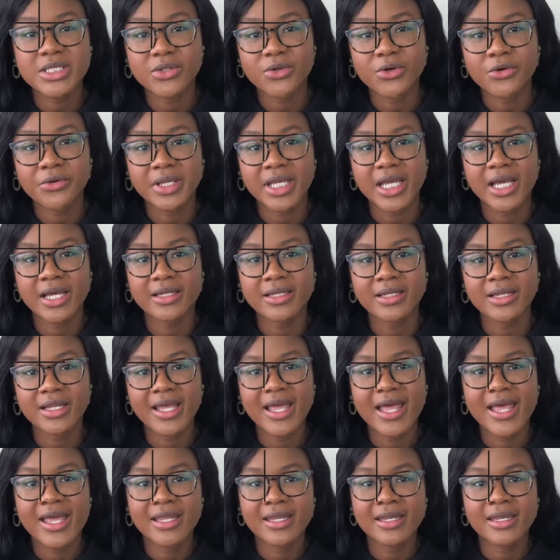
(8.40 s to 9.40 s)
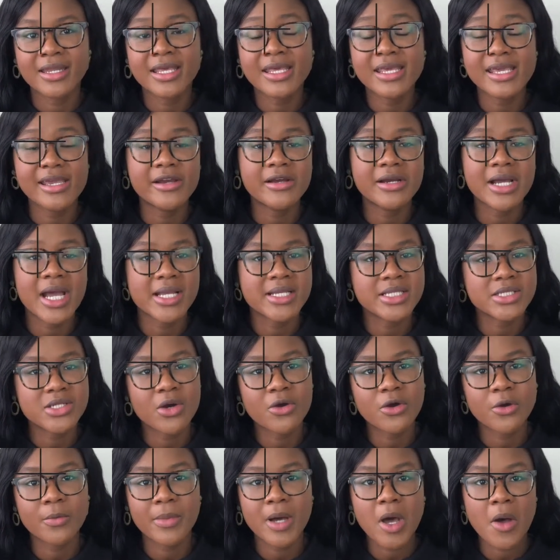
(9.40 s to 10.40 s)
Oriane, and here I
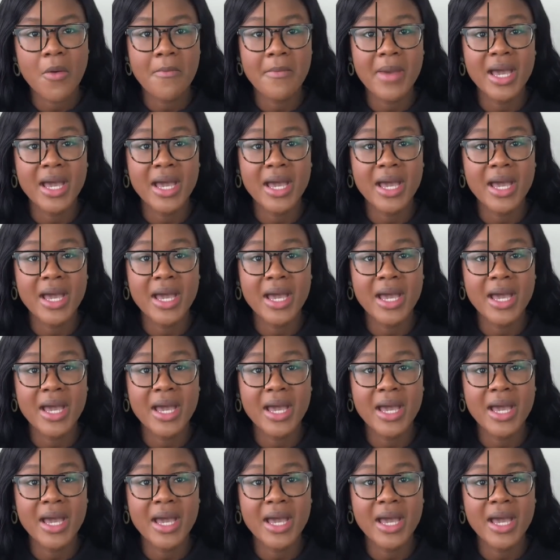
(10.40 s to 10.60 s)
talk about